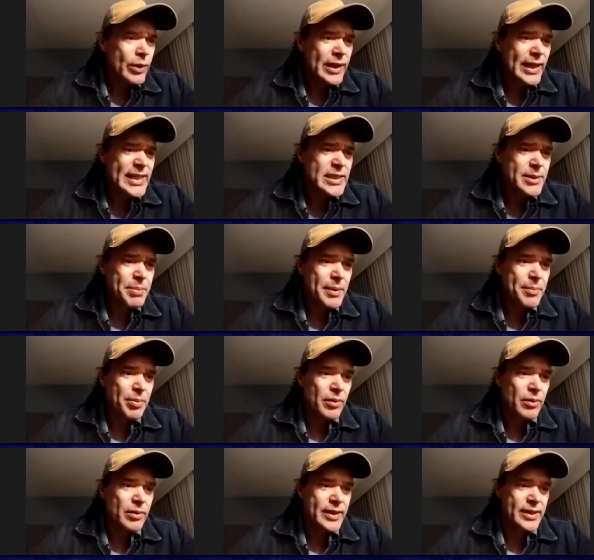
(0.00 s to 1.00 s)
relate to
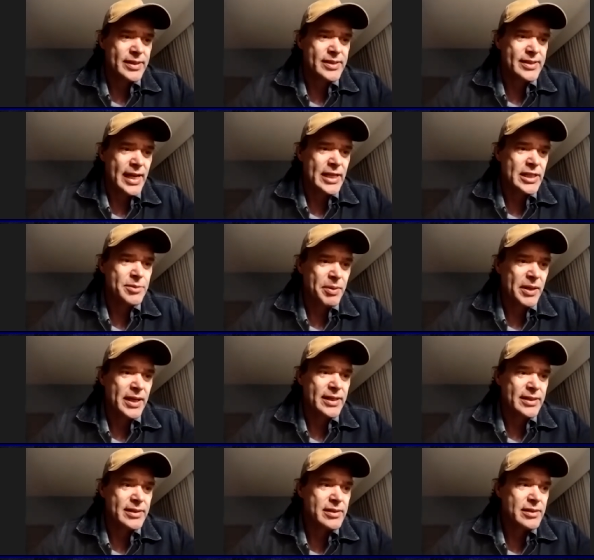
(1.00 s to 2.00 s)
people in the states
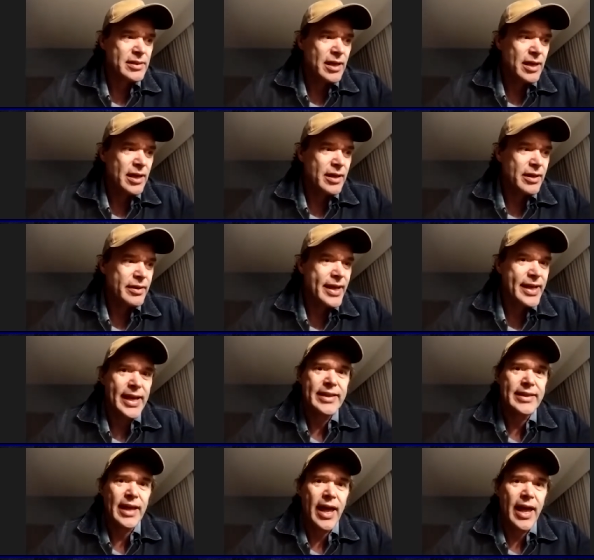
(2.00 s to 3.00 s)
because uh, they
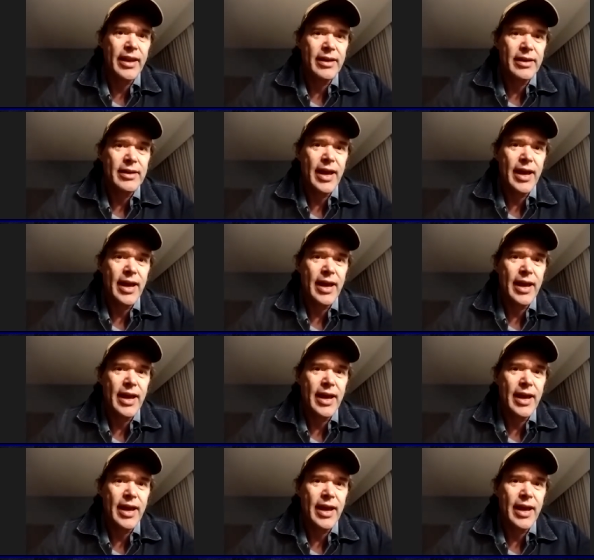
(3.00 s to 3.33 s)
get that.